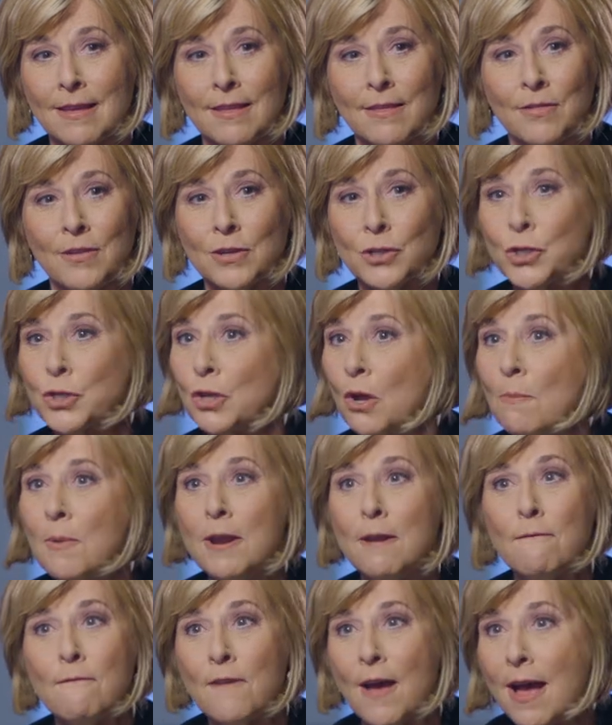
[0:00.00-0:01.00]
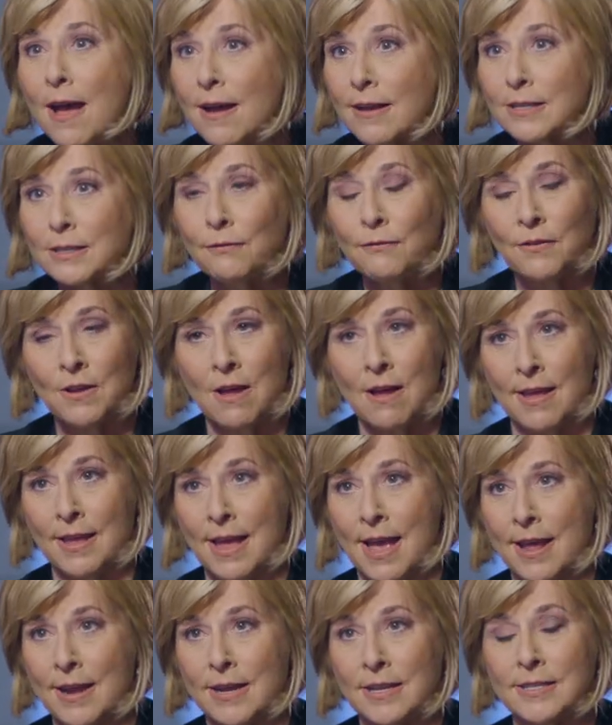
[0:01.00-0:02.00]
There's so many facts
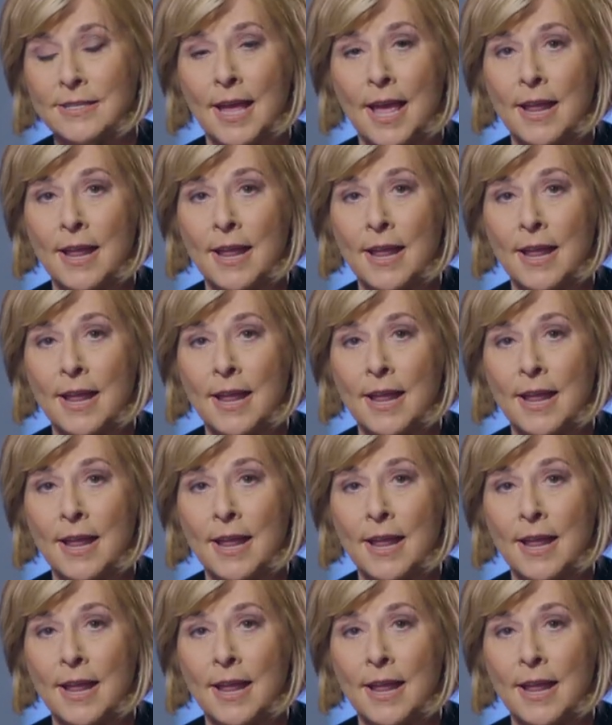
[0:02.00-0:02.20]
flying at us.